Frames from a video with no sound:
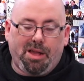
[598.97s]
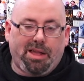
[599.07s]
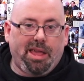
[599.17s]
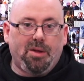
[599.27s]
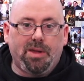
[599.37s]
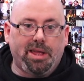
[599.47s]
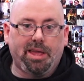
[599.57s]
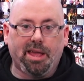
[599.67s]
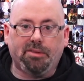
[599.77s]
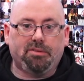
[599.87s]
a carrying
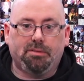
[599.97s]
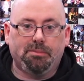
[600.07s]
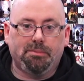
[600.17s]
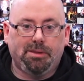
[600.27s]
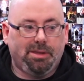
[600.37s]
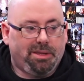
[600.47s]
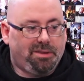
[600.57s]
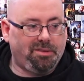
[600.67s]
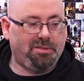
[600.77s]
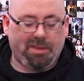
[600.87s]
case.
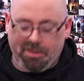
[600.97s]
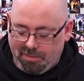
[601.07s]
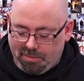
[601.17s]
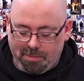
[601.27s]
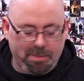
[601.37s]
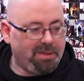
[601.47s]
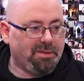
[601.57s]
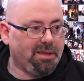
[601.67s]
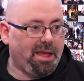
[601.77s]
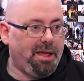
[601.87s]
And it's just
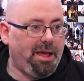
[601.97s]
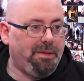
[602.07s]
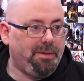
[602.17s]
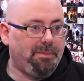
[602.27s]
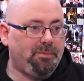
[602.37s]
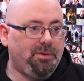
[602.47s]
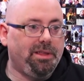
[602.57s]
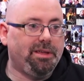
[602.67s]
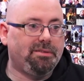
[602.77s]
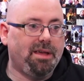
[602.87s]
amazing. I'm
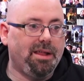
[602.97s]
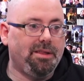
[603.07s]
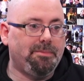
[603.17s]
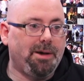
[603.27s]
really excited